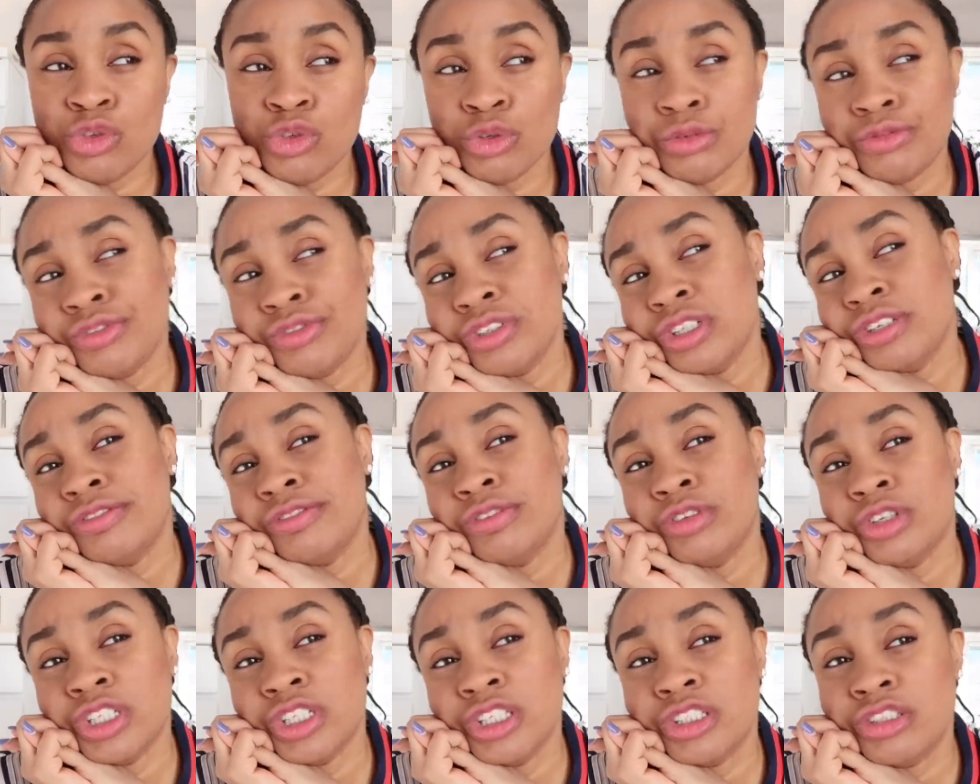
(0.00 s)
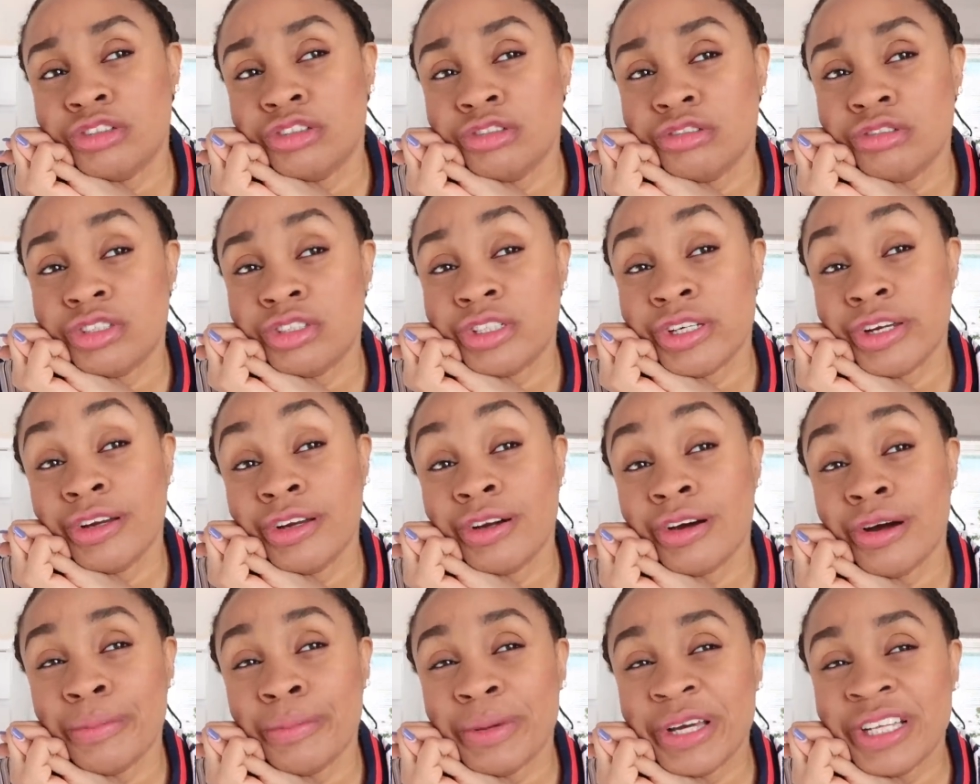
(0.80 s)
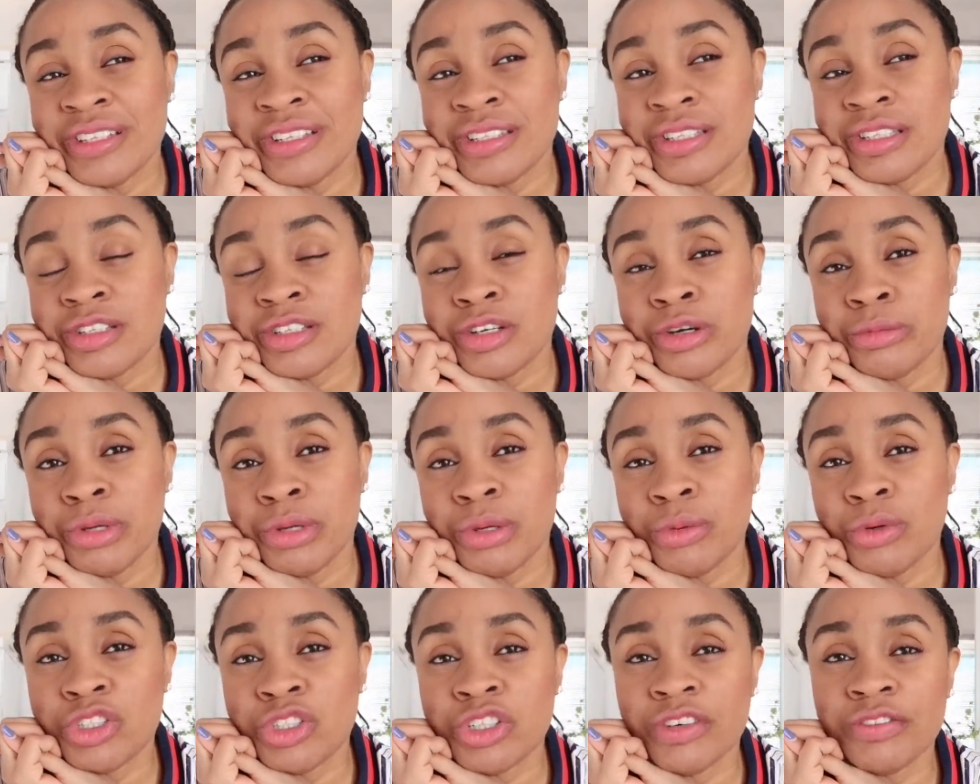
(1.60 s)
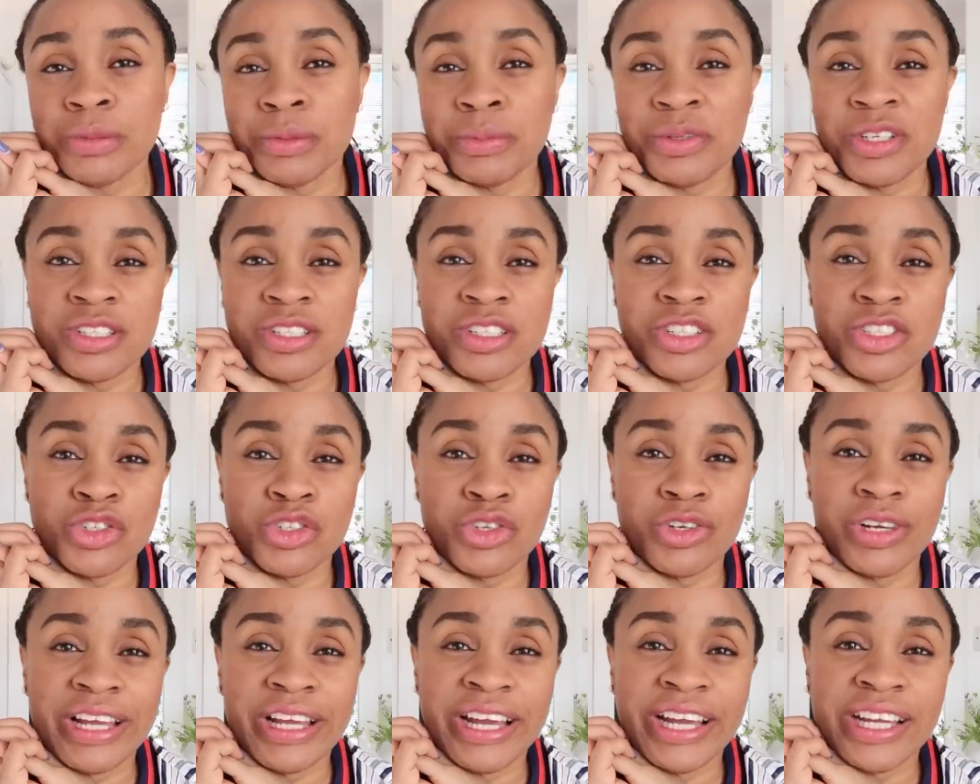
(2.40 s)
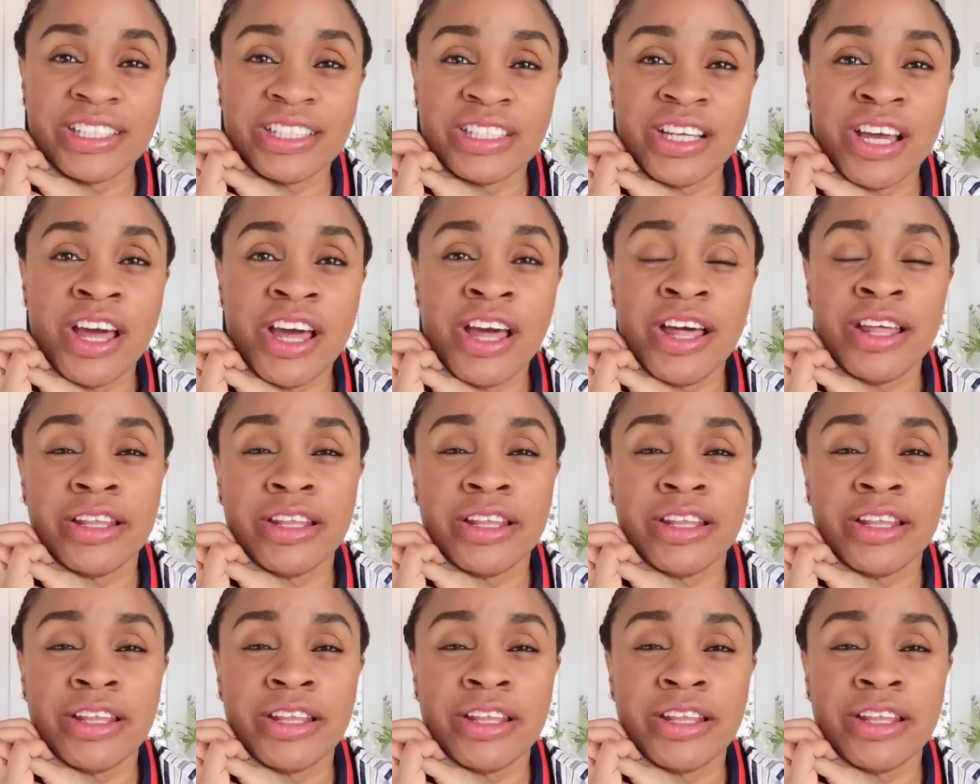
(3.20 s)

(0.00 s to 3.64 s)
Do feel free to share your comments. Tell me which of the pieces you liked.